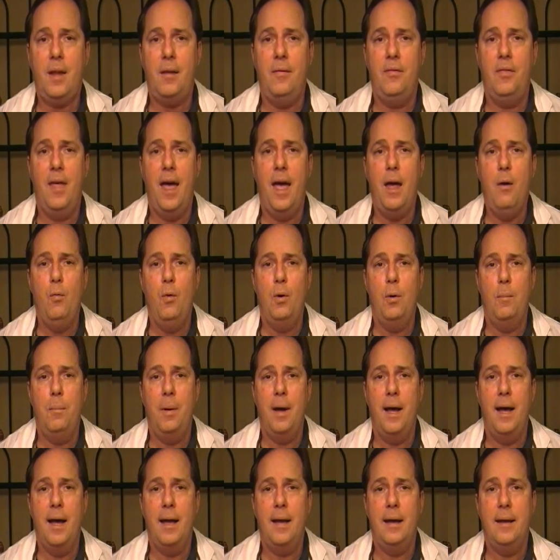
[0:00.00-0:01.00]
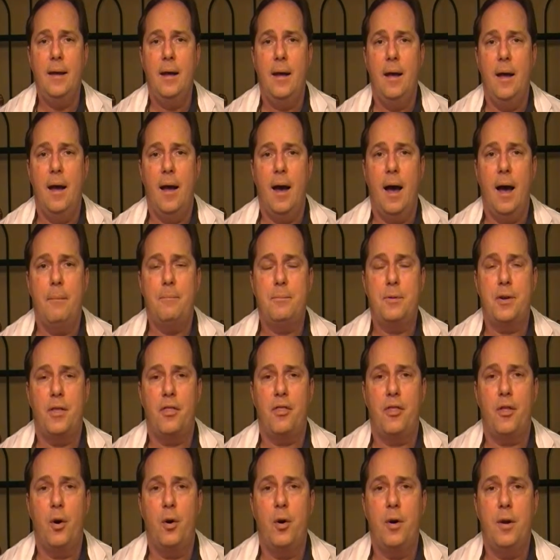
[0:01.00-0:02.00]
They will pay up to
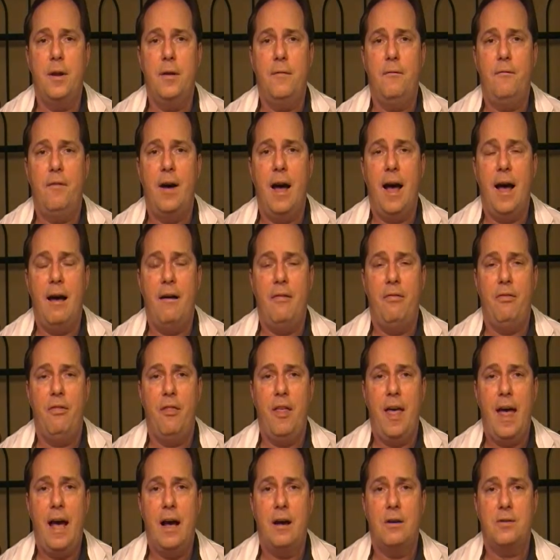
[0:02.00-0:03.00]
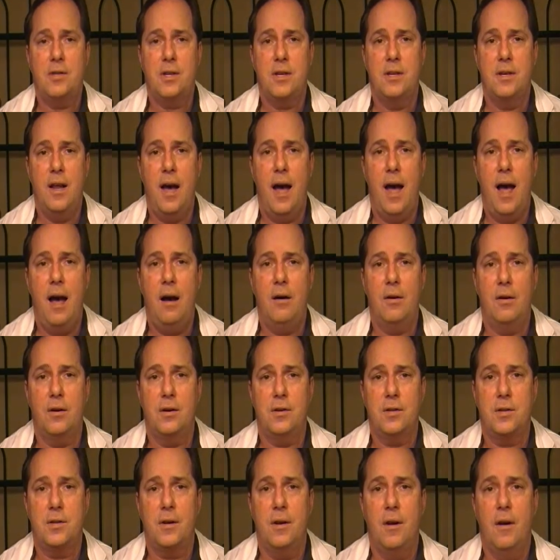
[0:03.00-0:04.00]

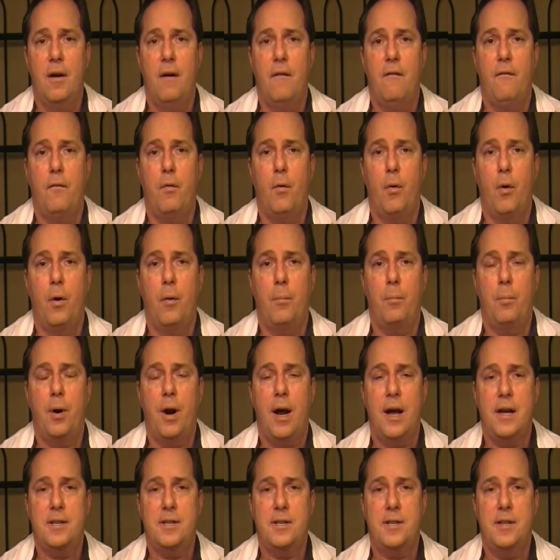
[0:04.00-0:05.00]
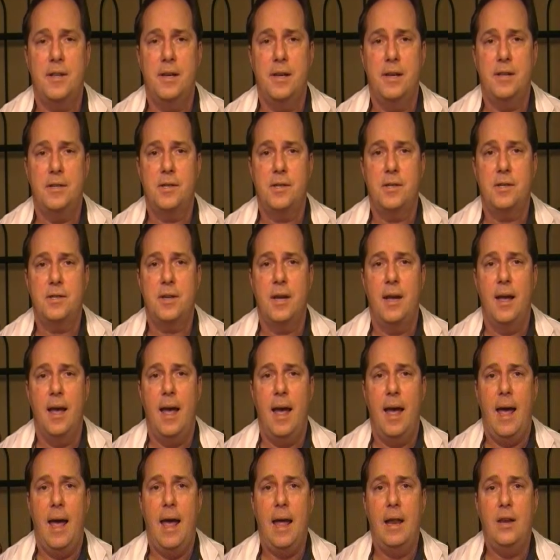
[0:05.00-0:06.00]
$35,000 for a prosthesis,
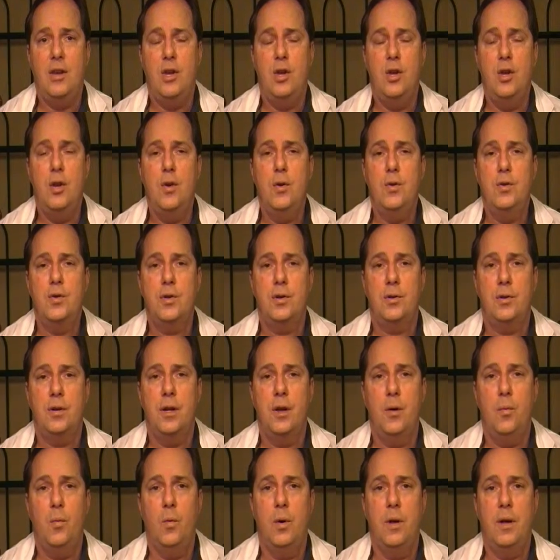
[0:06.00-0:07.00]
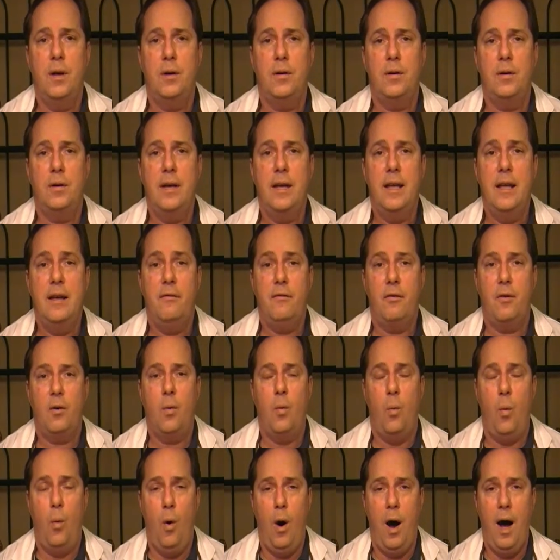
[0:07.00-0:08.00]
and usually will, if
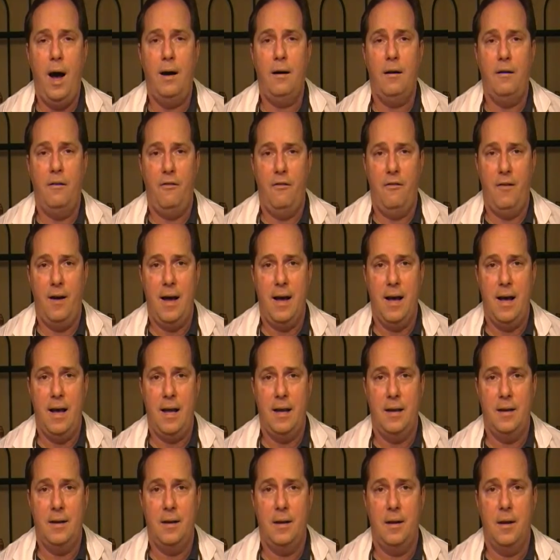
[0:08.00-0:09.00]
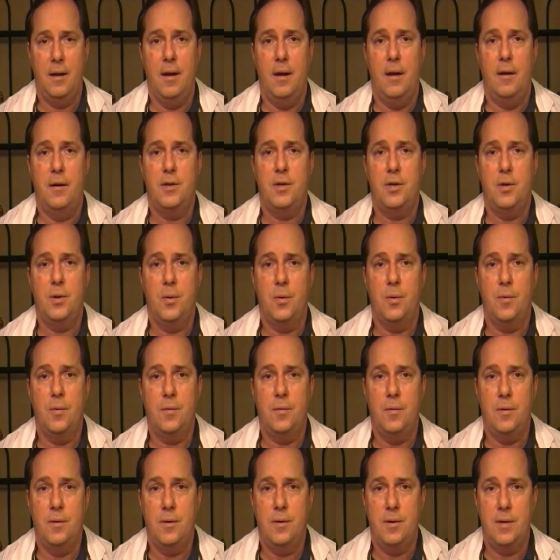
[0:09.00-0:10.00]
qualified, to
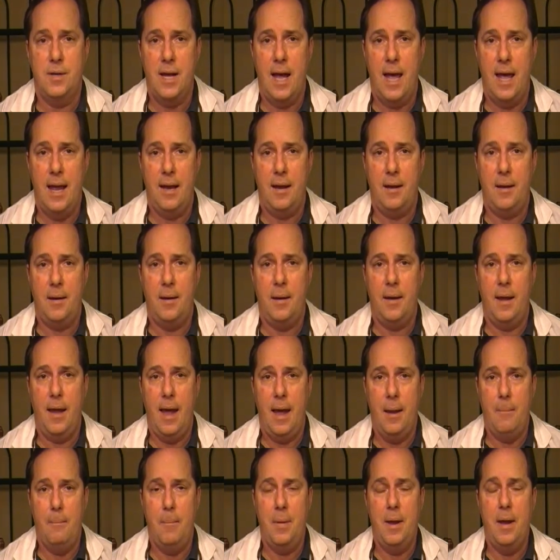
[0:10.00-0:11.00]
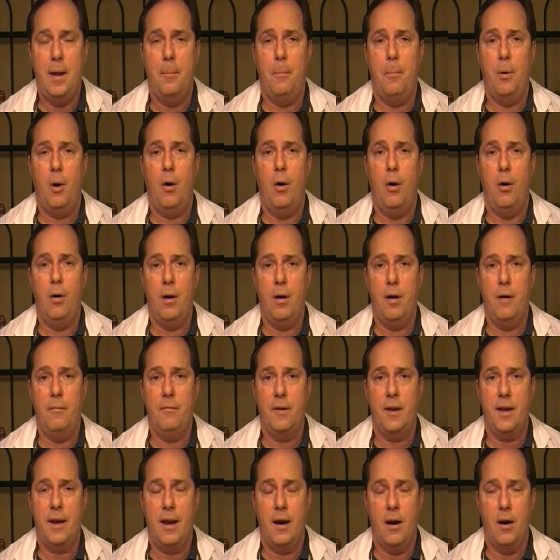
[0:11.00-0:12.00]
take and be a part of
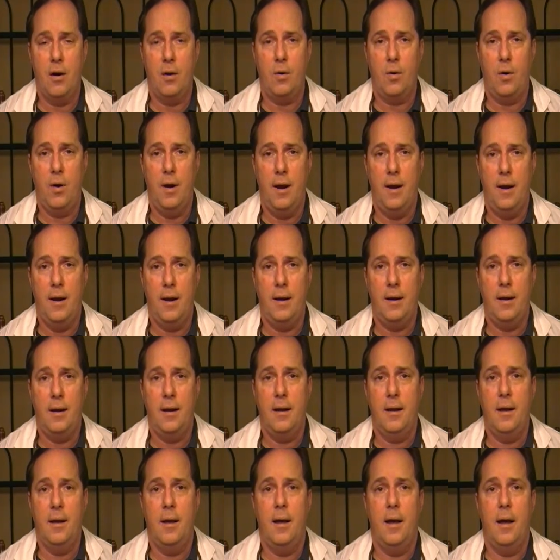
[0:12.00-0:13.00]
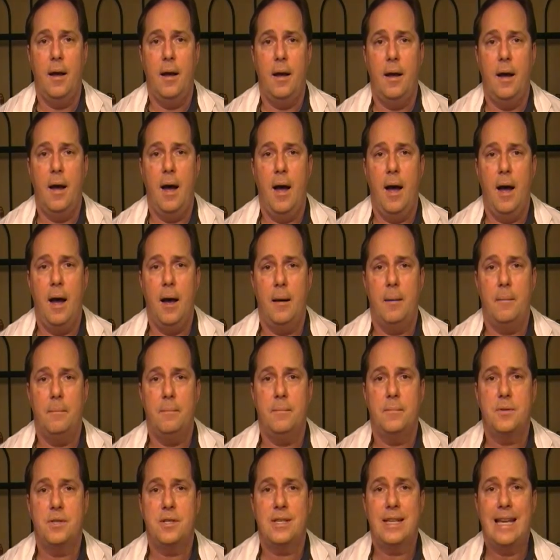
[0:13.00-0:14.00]
the Care Credit
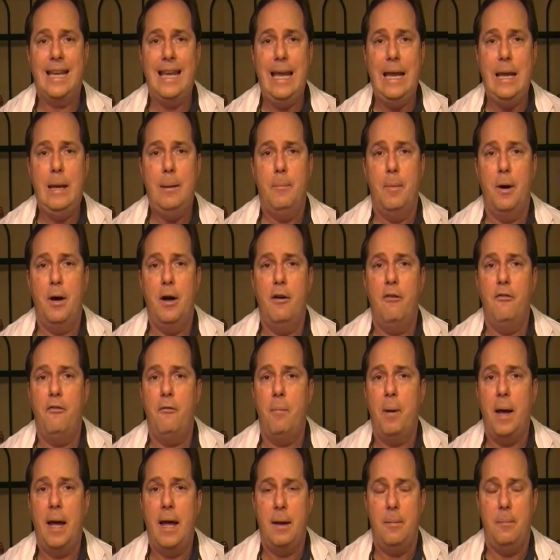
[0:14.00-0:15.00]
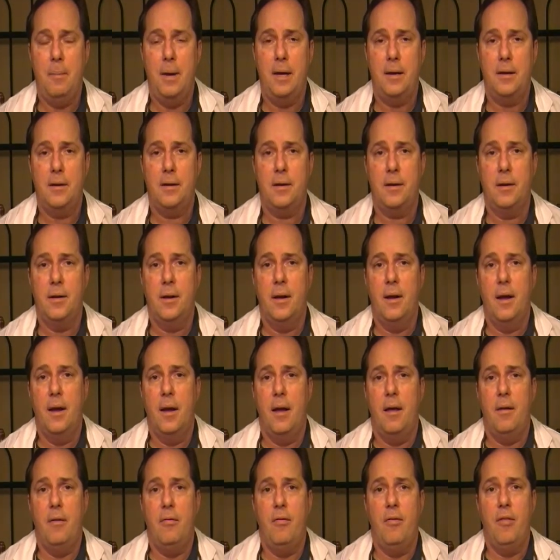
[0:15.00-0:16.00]
scheme of payment.
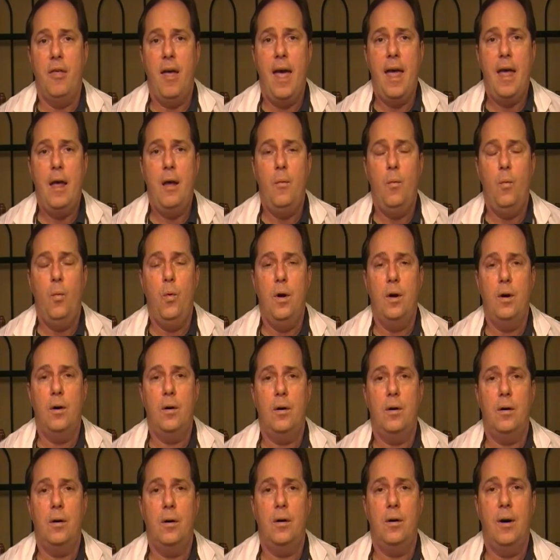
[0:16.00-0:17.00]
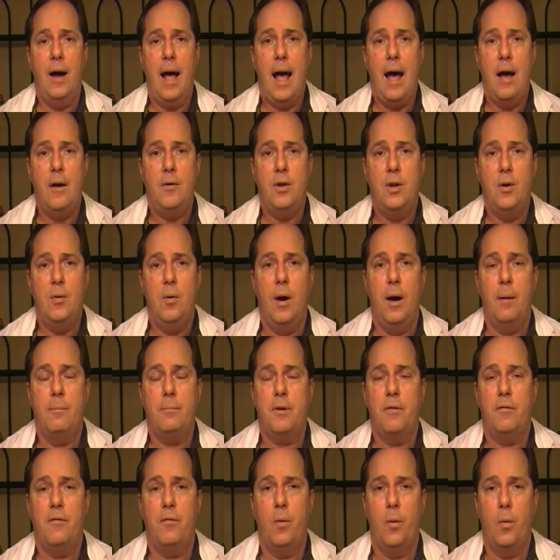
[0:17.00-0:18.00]
They will allow you
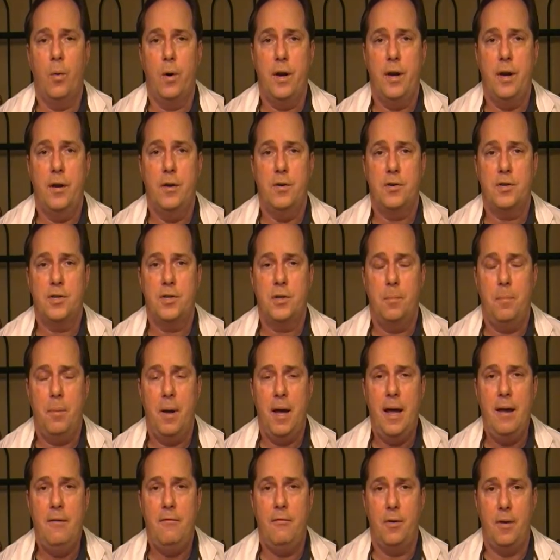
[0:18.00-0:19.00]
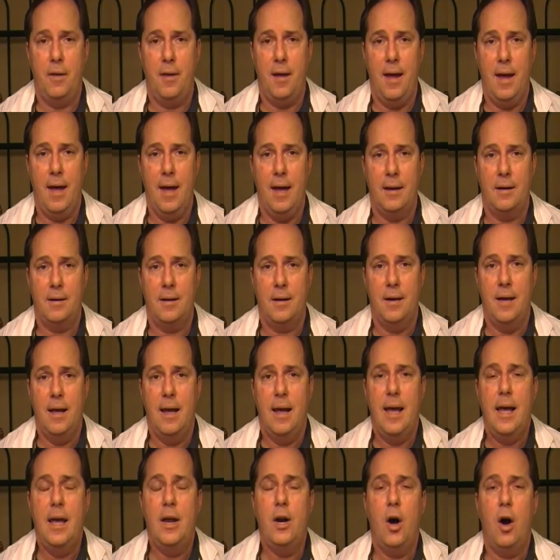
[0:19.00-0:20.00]
up to 4 years to pay for that.
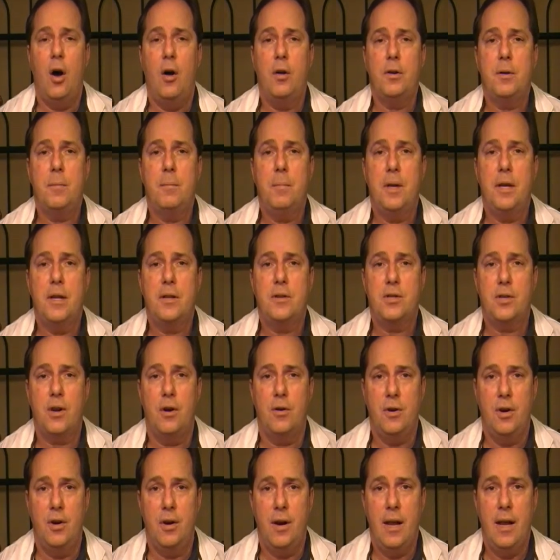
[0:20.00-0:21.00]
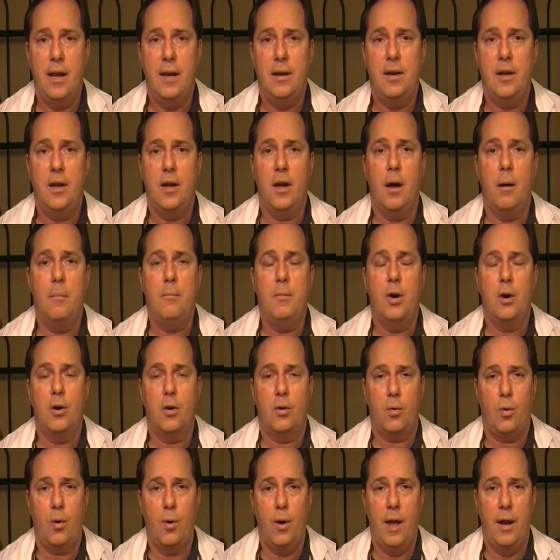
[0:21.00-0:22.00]
It all depends on your income, your
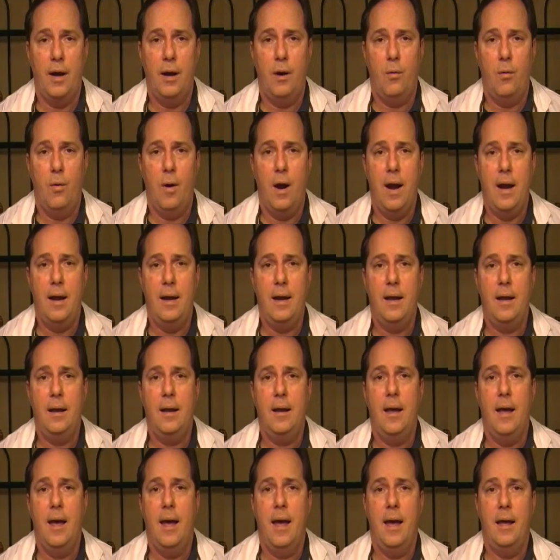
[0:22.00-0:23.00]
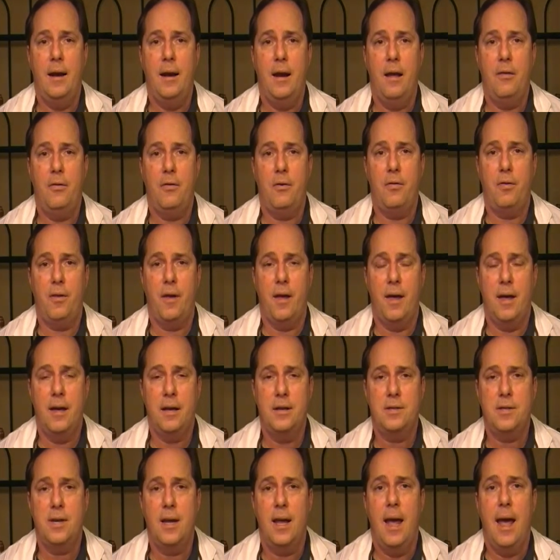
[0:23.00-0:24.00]
credit rating, and other
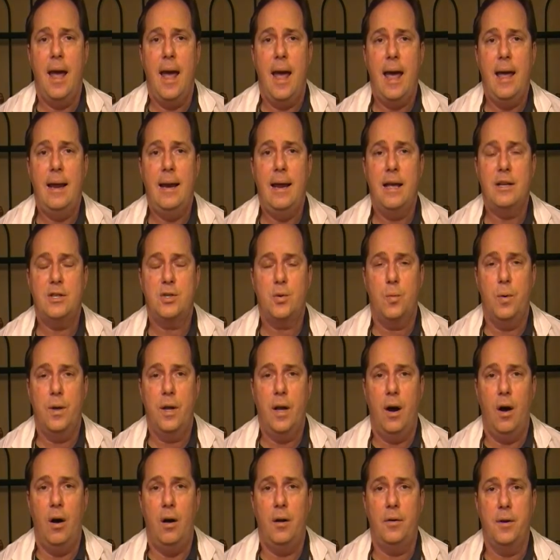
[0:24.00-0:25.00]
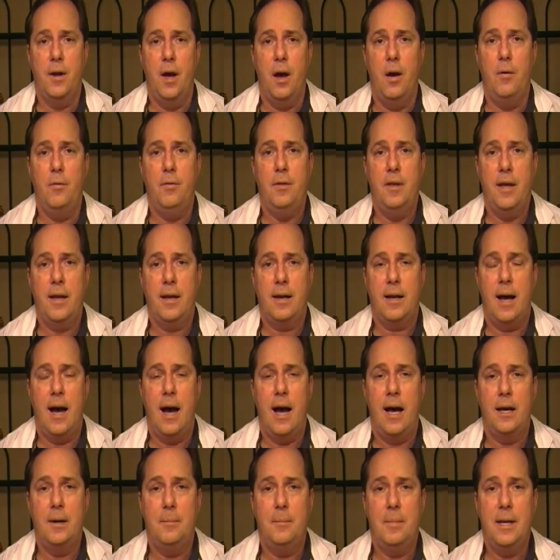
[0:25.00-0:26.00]
things. And as we all know, the
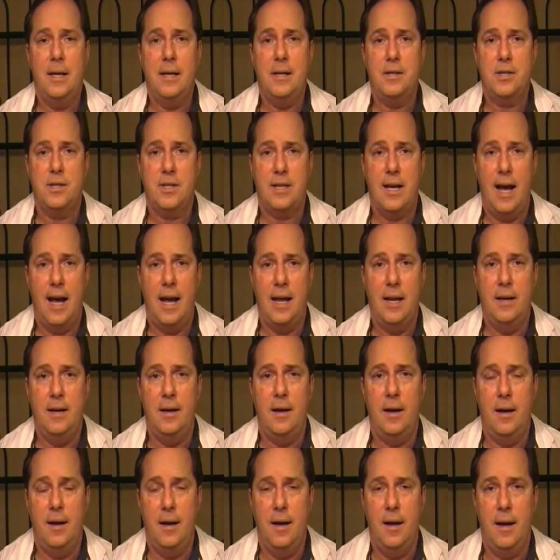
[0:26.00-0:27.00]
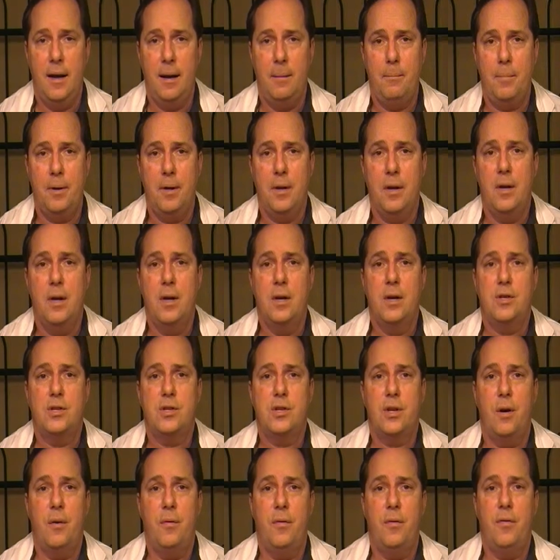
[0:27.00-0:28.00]
economy is tightened up,
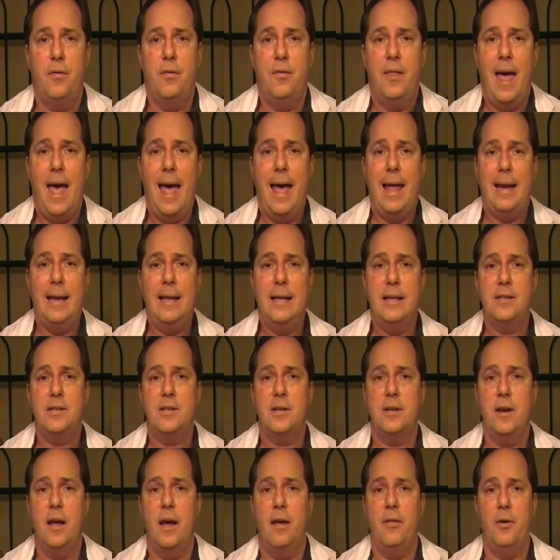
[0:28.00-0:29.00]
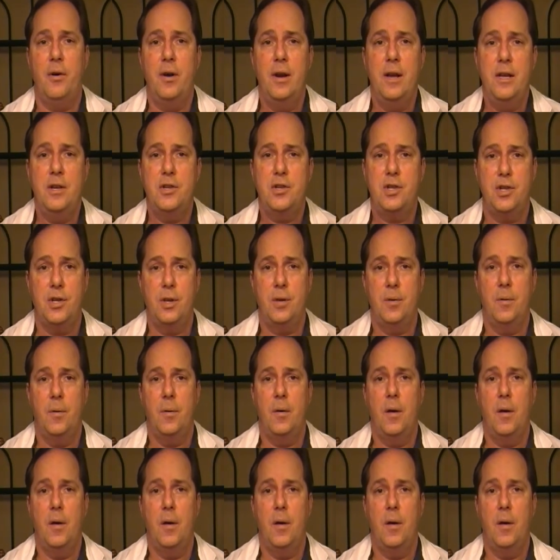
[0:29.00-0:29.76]
so that is another issue.